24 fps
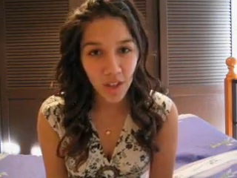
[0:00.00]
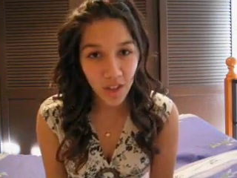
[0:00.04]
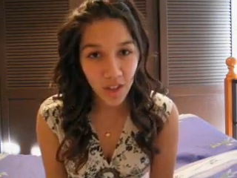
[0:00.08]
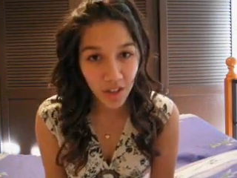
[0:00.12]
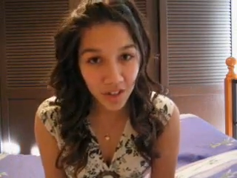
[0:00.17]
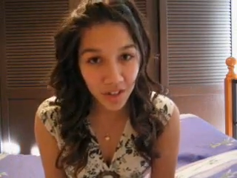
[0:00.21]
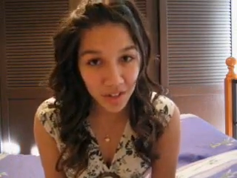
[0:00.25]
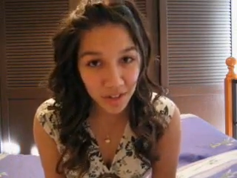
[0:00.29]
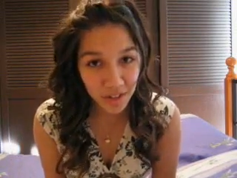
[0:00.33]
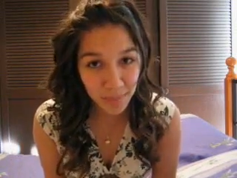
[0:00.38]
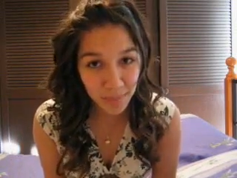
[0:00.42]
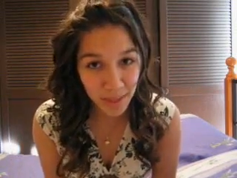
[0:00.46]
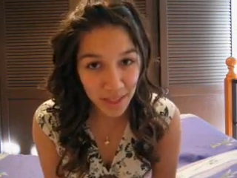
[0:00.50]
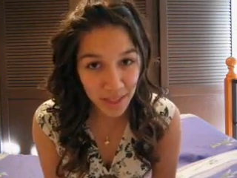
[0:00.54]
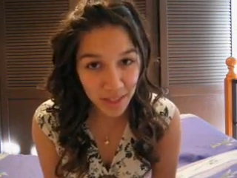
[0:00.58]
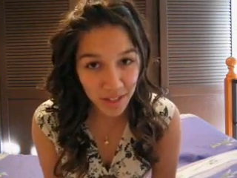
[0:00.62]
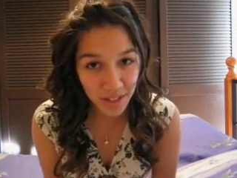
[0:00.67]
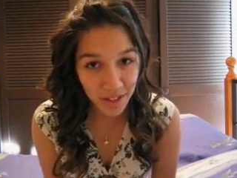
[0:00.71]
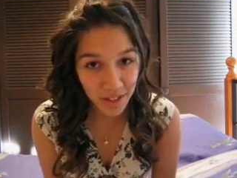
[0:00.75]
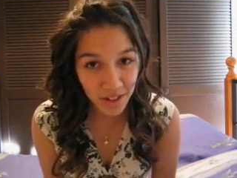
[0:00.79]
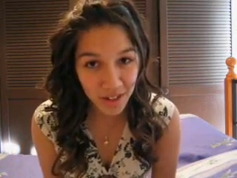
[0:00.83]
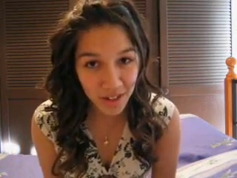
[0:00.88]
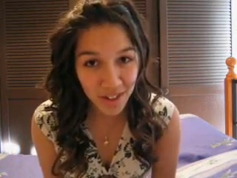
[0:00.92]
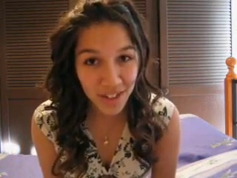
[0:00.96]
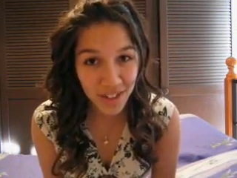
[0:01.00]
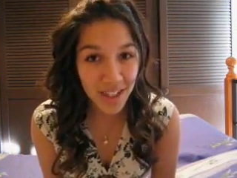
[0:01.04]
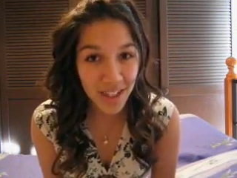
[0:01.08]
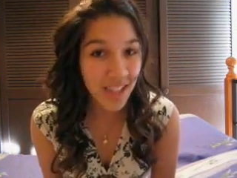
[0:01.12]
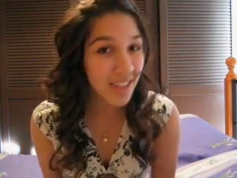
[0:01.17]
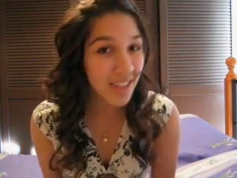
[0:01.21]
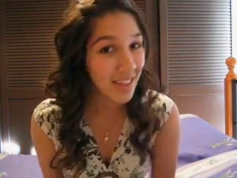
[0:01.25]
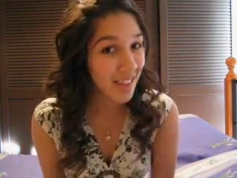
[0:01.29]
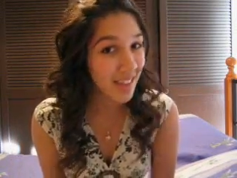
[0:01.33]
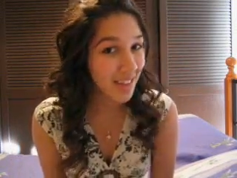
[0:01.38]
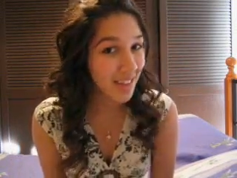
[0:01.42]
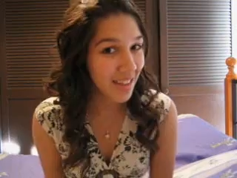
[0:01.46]
Curls make the girl,
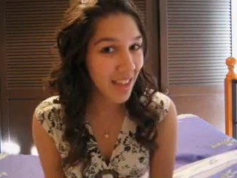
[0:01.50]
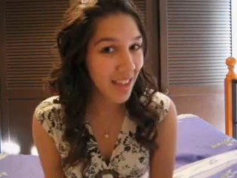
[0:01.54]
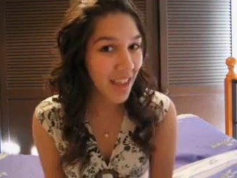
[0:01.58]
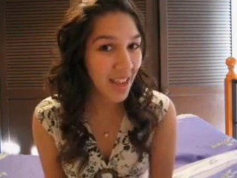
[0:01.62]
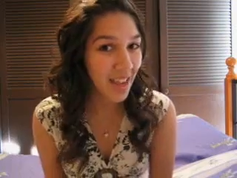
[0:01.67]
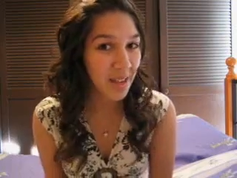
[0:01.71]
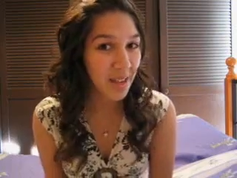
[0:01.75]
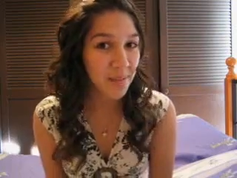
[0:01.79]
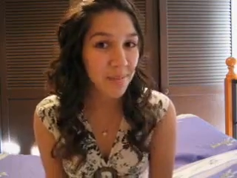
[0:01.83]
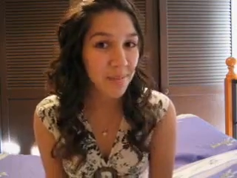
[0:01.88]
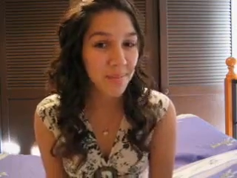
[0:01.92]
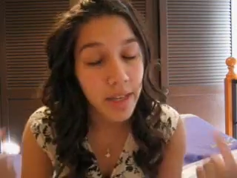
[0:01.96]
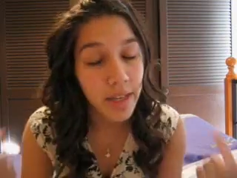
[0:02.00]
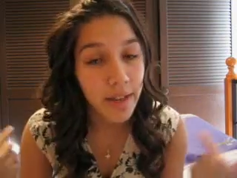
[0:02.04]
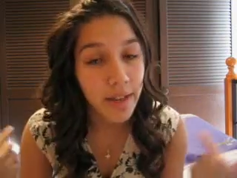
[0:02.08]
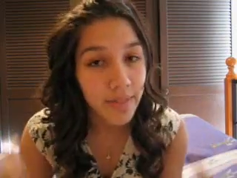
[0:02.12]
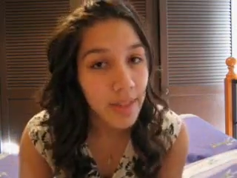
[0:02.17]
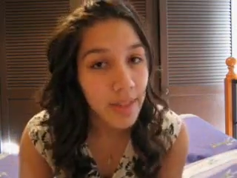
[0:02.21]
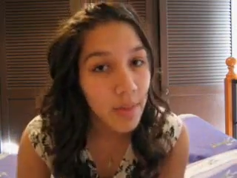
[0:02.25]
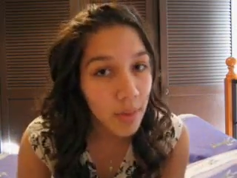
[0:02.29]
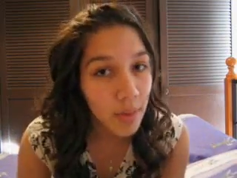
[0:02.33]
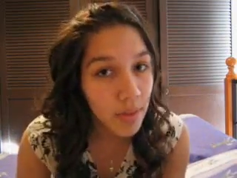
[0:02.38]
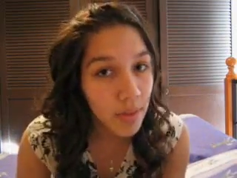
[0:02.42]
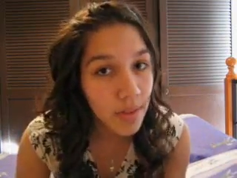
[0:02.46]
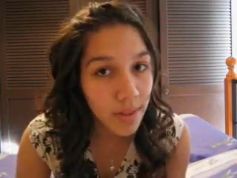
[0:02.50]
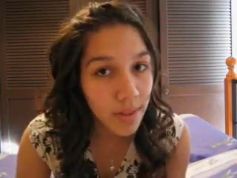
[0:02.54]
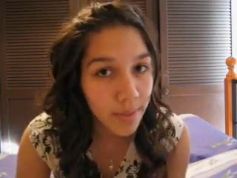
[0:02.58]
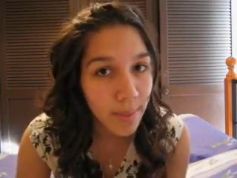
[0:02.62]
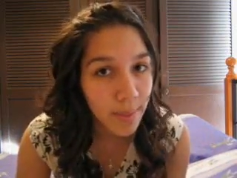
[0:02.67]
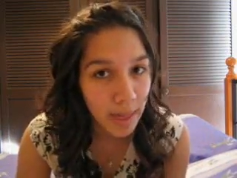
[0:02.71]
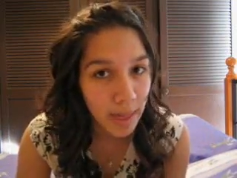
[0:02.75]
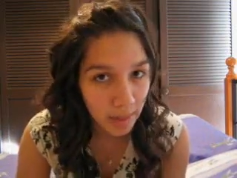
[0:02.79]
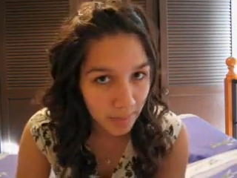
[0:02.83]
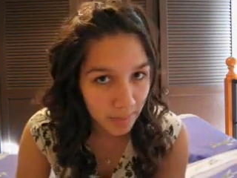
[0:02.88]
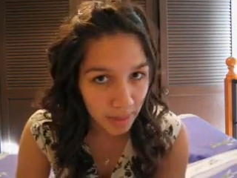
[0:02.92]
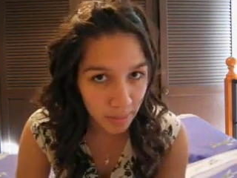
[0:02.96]
as they say. They definitely won't
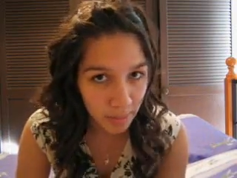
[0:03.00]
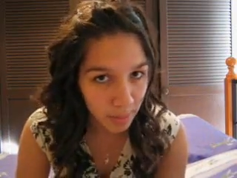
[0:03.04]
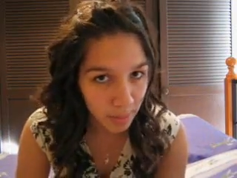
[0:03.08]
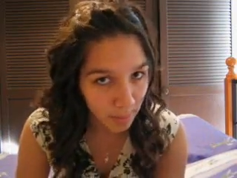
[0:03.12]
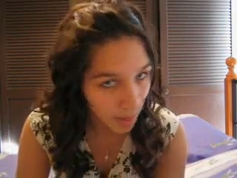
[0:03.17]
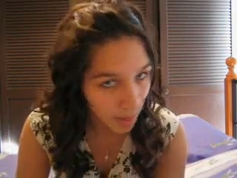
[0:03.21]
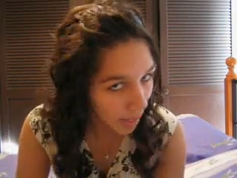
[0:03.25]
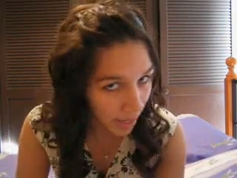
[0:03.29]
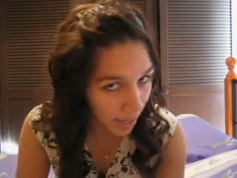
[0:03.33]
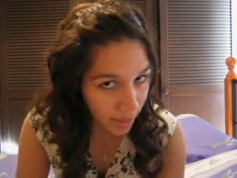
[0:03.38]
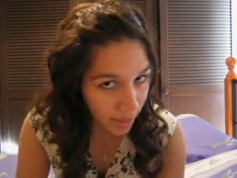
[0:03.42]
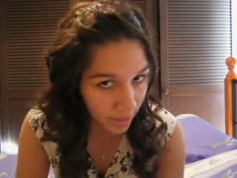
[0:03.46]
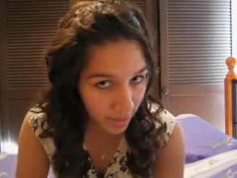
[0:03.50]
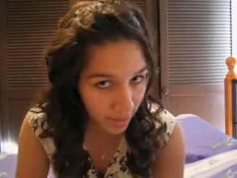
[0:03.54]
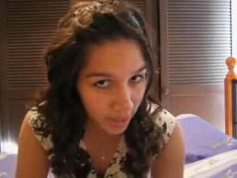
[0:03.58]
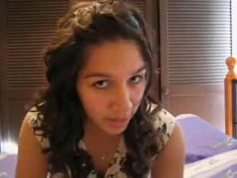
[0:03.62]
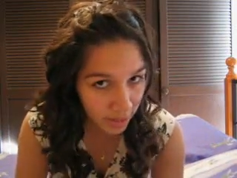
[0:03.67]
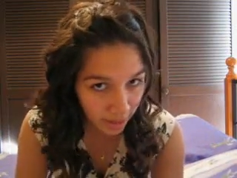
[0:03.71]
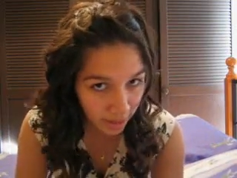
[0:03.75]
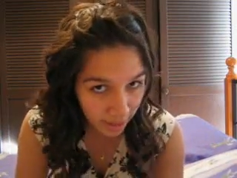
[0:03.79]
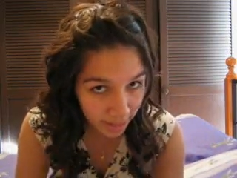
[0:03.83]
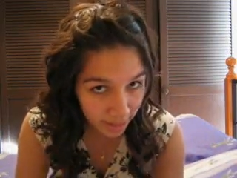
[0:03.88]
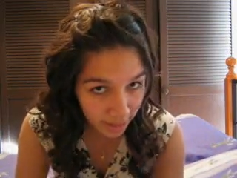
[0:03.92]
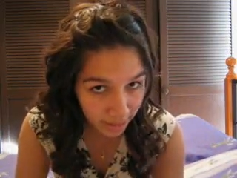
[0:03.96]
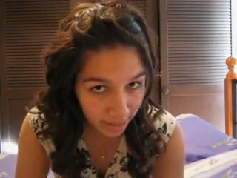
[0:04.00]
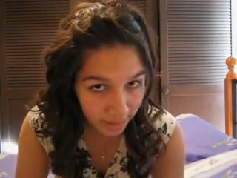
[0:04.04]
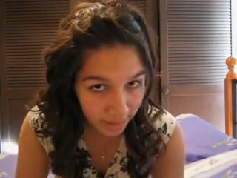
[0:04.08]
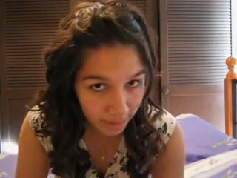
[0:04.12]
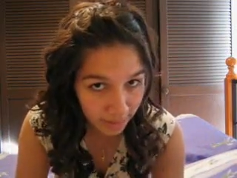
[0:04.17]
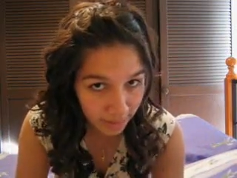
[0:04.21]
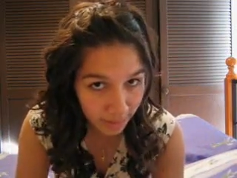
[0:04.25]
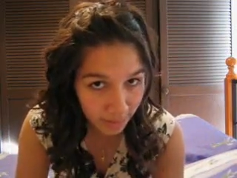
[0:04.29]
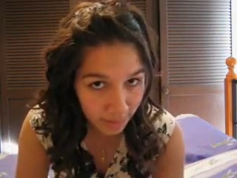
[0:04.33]
suspect me with my hair looking like this.